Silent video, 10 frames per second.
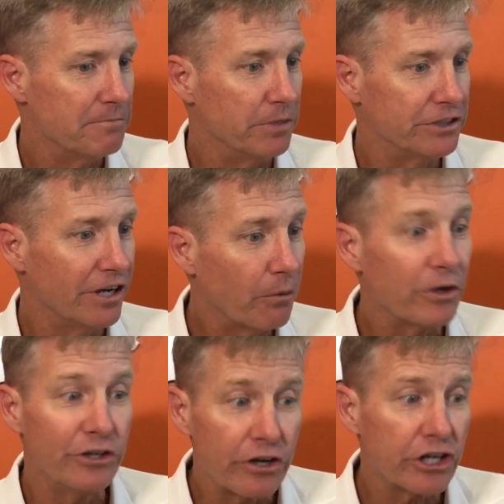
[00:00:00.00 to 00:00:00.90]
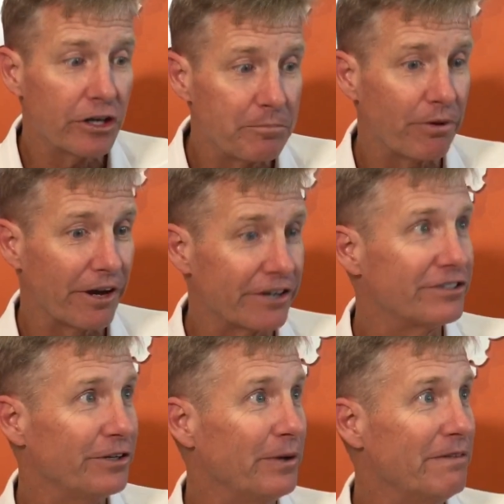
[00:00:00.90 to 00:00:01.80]
But you know what? You're a good player,
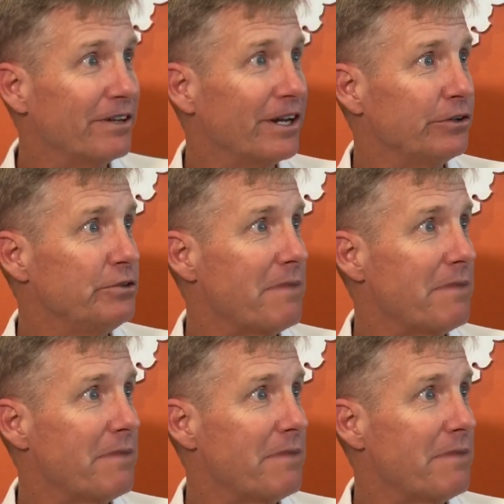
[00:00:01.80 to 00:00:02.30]
too, even though you